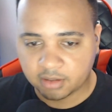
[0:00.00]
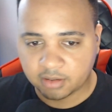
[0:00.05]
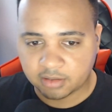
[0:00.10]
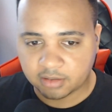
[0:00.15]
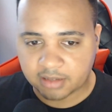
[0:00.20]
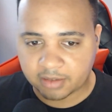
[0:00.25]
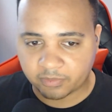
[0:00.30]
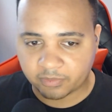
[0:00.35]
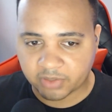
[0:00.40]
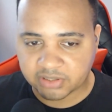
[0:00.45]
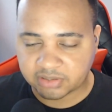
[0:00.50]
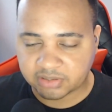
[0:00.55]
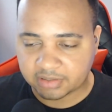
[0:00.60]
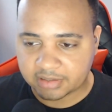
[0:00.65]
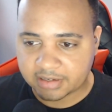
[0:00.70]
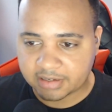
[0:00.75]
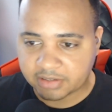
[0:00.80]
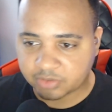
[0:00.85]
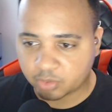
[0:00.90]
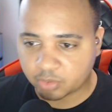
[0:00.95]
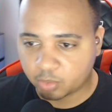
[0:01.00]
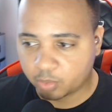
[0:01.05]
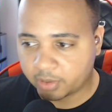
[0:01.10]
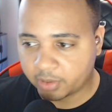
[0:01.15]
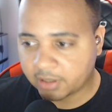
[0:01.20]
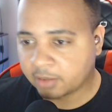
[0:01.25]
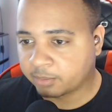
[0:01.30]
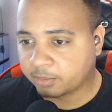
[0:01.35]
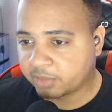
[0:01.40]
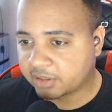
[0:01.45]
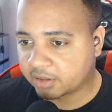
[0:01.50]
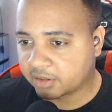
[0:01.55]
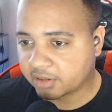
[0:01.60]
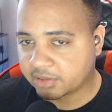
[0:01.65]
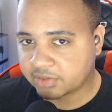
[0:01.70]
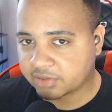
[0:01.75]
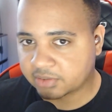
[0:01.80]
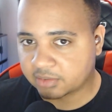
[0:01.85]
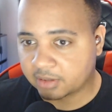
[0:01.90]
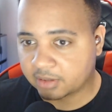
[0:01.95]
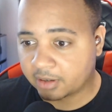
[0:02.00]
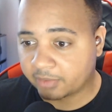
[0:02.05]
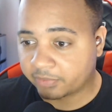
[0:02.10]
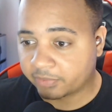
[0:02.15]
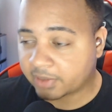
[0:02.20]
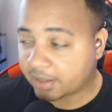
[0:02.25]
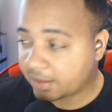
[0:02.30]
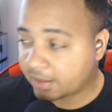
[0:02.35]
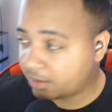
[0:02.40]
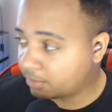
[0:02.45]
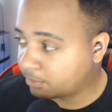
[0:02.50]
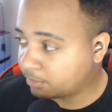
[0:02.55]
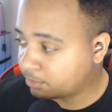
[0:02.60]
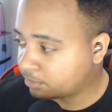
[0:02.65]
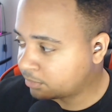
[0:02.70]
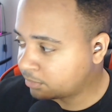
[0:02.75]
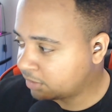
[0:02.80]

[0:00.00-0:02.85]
They invest in his coin because of him,